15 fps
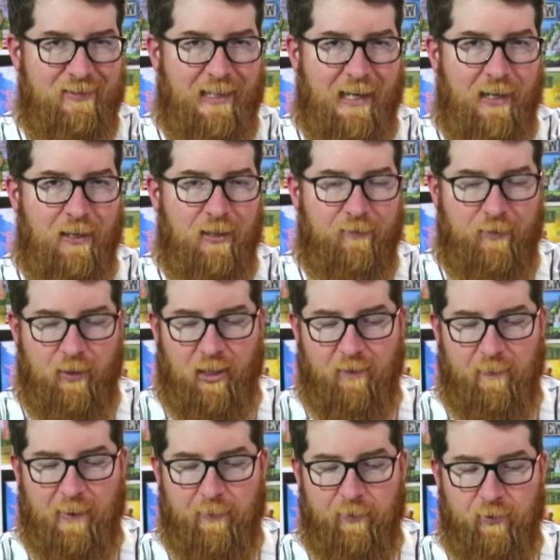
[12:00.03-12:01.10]
down if a lot
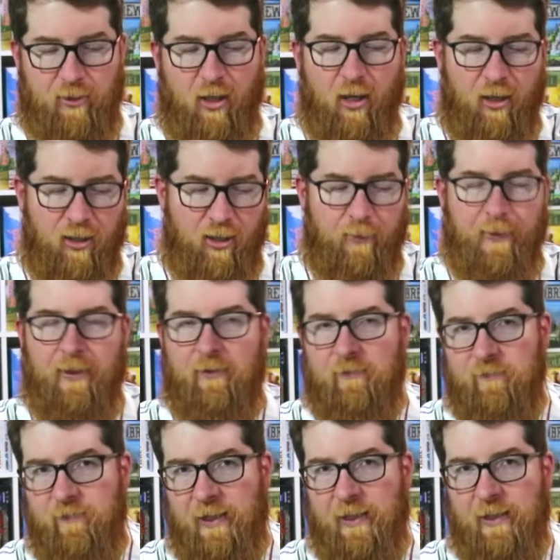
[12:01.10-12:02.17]
of people are arguing or
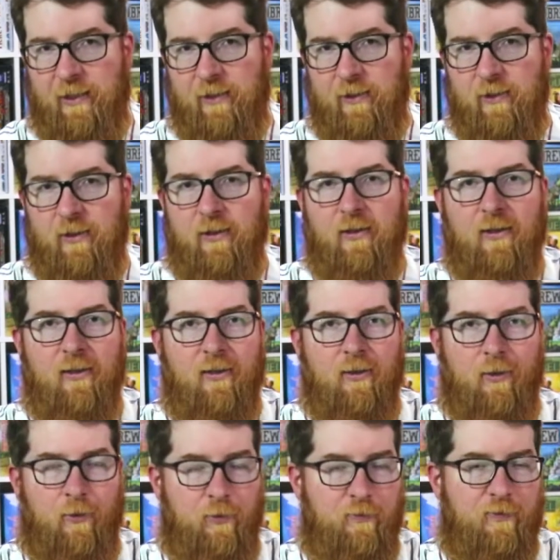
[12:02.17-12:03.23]
fighting
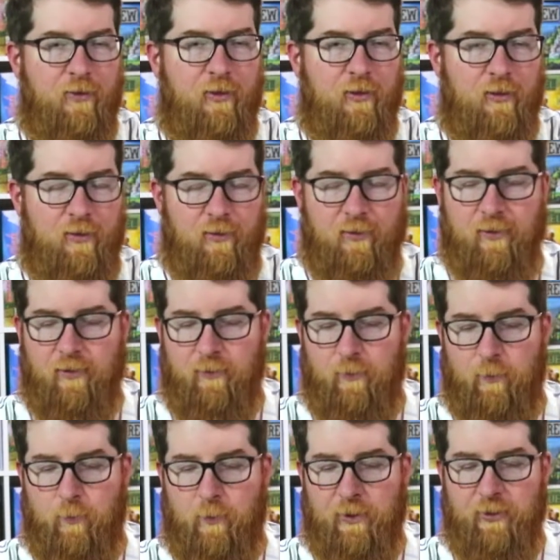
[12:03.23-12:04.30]
over
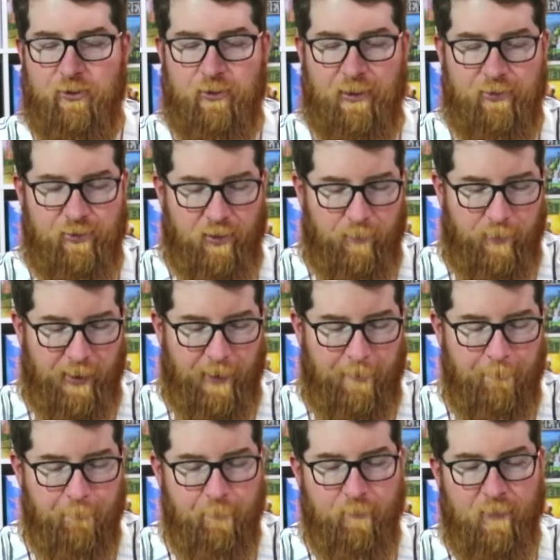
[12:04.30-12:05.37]
what the trade is going to be.
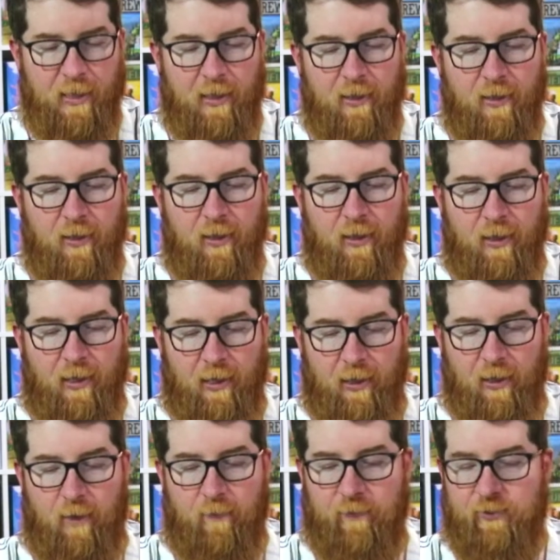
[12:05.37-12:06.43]
Uh,
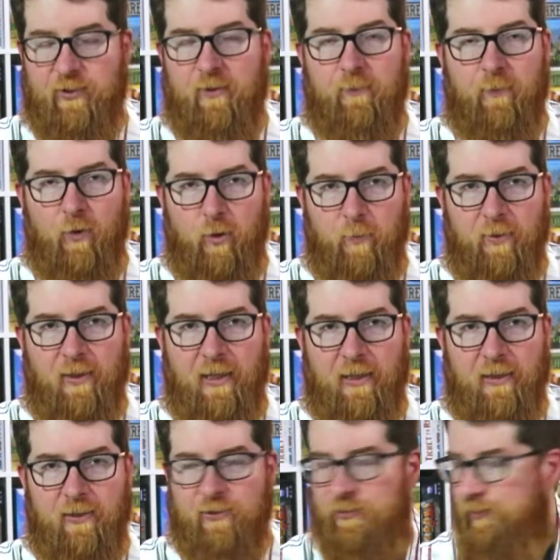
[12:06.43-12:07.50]
obviously, the more
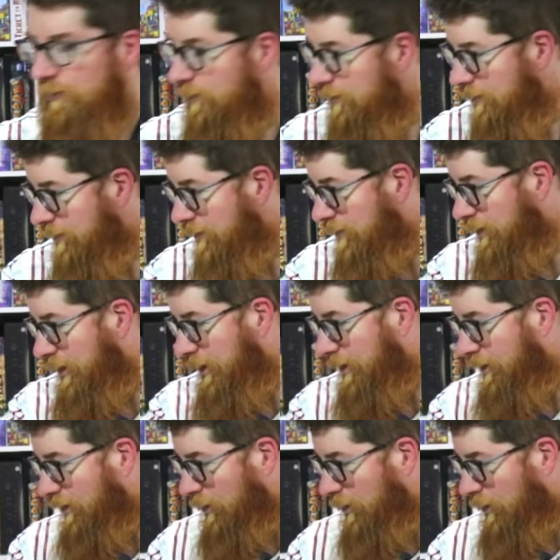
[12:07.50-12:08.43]
players, the the